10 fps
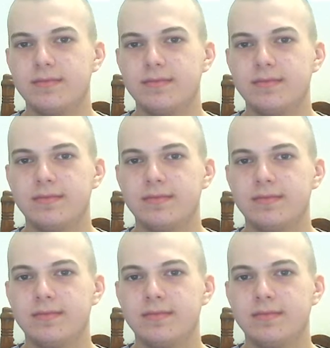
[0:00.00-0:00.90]

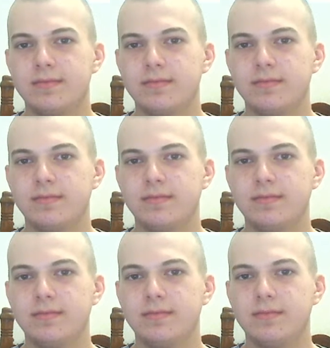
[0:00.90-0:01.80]

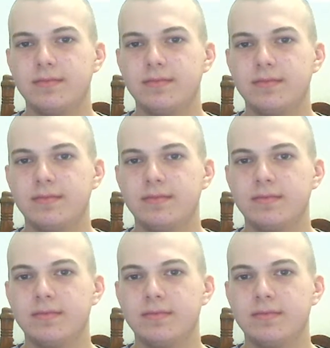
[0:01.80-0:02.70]

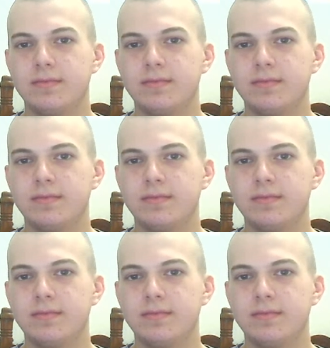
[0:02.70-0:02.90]
The person shown says nothing.